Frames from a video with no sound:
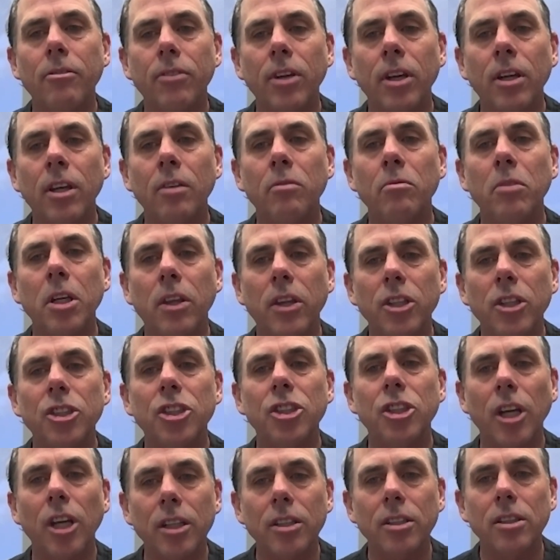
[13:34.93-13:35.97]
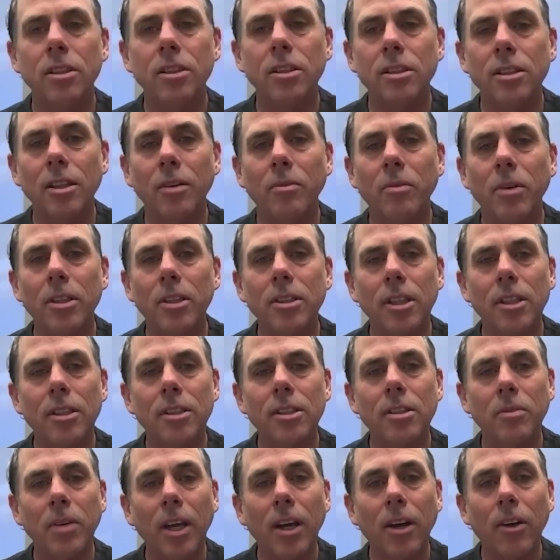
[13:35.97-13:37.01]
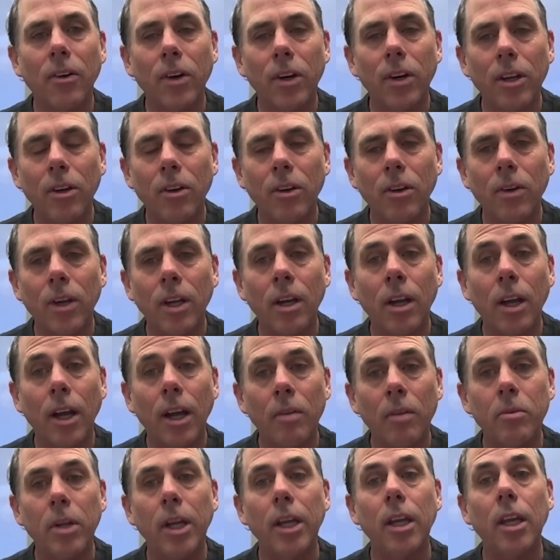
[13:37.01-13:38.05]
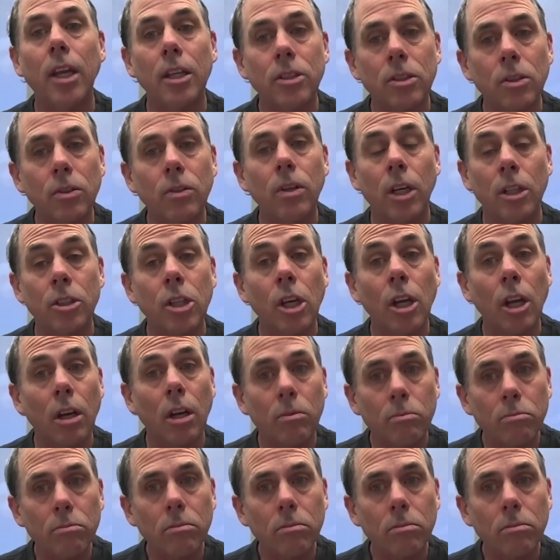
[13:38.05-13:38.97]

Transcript: It can be the shits, and somebody says to me, "How are you doing?" I'm like, "It's good."